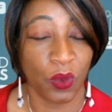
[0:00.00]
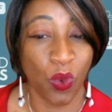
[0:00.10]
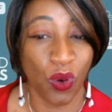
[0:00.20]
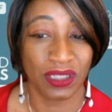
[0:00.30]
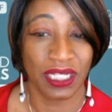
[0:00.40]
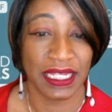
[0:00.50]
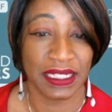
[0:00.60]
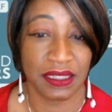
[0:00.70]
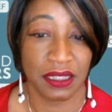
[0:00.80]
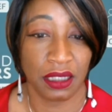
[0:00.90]
what
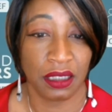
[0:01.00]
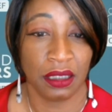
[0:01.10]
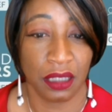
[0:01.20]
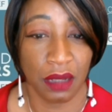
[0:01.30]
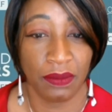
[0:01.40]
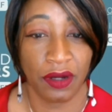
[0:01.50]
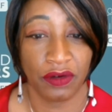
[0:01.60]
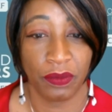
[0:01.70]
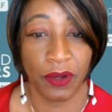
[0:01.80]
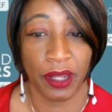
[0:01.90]
is the gut
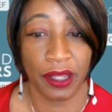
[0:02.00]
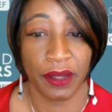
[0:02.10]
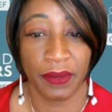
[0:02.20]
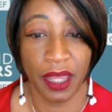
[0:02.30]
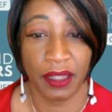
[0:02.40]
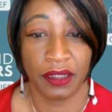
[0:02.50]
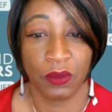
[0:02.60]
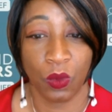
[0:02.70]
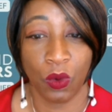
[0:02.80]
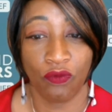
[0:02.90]
microbiome and
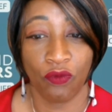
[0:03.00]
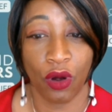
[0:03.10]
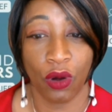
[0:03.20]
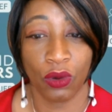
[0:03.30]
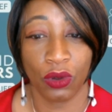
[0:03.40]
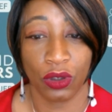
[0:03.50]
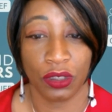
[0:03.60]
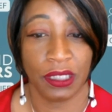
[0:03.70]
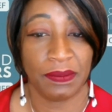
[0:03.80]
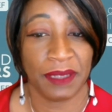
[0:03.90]
what role could
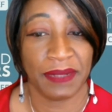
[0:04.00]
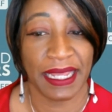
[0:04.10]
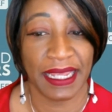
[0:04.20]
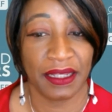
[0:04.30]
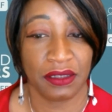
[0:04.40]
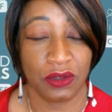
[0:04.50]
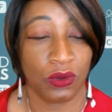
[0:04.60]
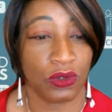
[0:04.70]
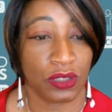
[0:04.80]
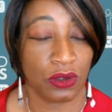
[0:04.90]
it be playing to
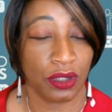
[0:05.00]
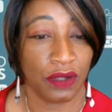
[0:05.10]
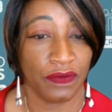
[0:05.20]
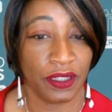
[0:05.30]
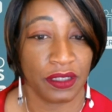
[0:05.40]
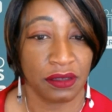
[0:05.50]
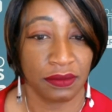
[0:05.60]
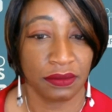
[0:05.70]
cause long COVID?